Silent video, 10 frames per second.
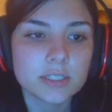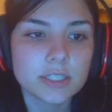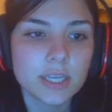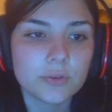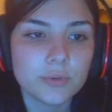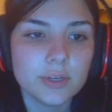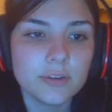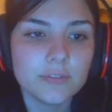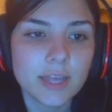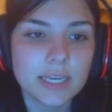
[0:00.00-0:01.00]
to get rid
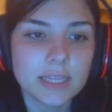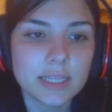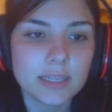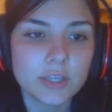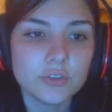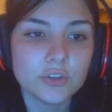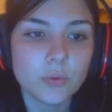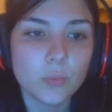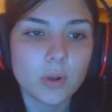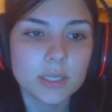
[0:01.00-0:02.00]
of anything that you
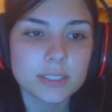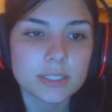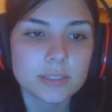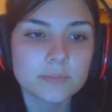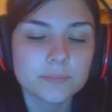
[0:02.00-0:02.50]
don't want.